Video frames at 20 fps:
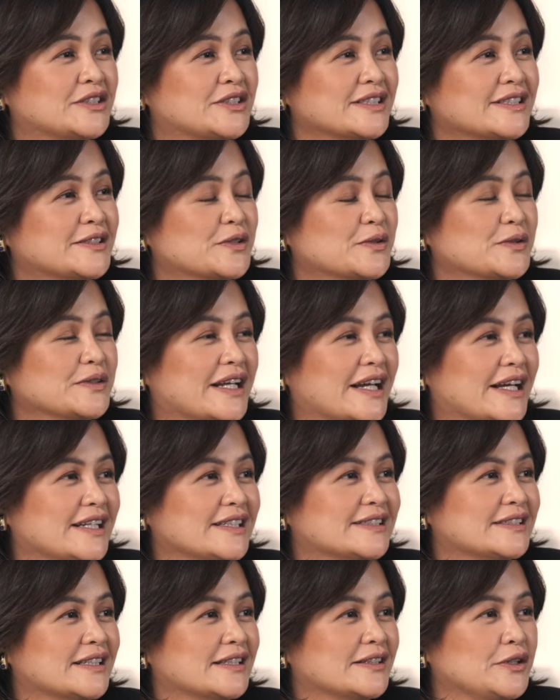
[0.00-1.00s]
just so nice
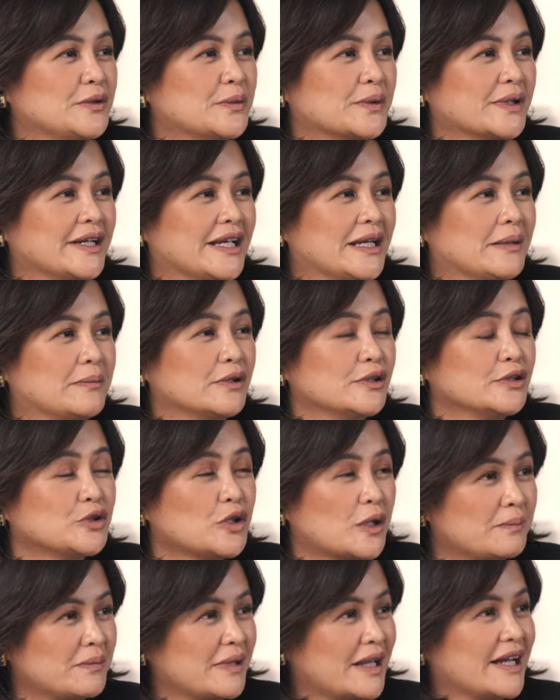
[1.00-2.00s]
that you were able to
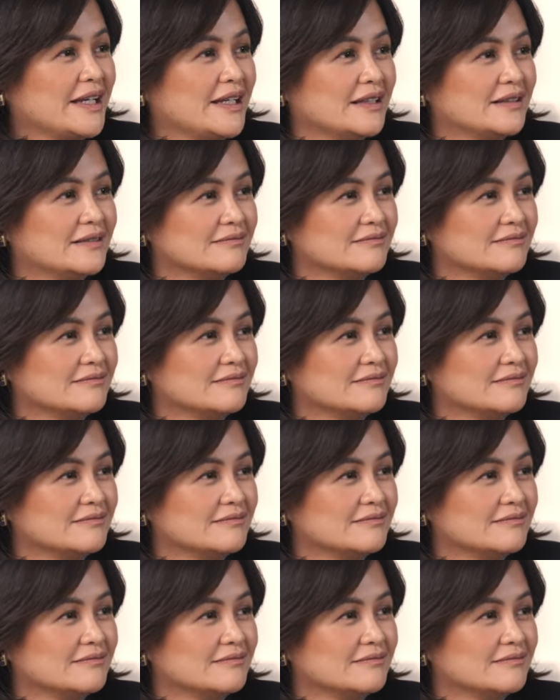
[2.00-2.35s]
apply it.